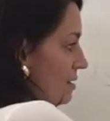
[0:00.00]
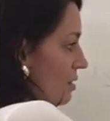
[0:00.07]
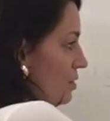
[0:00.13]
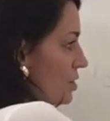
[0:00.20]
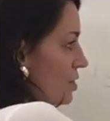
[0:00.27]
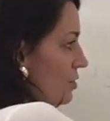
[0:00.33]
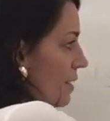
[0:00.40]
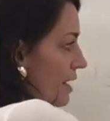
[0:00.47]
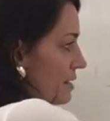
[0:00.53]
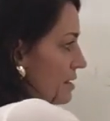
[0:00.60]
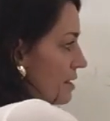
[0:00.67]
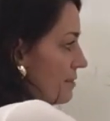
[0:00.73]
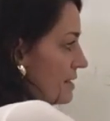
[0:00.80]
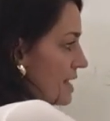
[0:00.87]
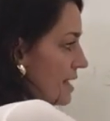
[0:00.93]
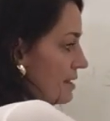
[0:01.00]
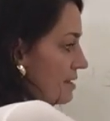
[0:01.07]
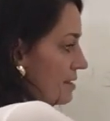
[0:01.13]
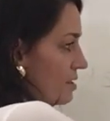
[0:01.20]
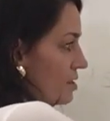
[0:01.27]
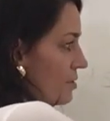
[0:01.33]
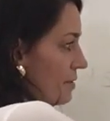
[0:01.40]
So 2x times x
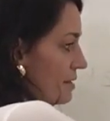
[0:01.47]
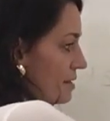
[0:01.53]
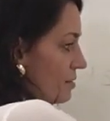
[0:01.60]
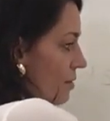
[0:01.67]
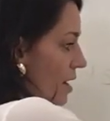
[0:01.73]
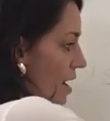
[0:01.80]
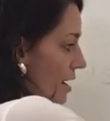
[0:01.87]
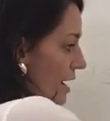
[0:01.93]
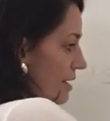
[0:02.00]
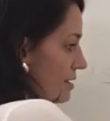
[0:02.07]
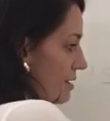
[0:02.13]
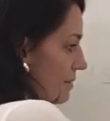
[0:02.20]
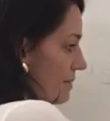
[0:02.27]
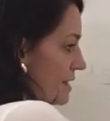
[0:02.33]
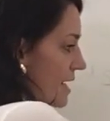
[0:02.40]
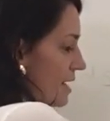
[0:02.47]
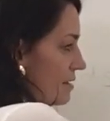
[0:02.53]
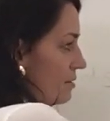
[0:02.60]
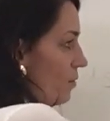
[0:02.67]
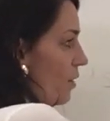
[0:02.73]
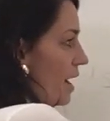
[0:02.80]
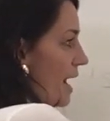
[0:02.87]
is 2x squared. X times
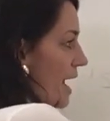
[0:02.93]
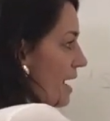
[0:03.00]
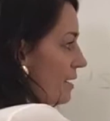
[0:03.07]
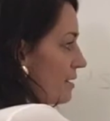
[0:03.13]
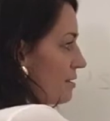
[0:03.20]
x, 1x.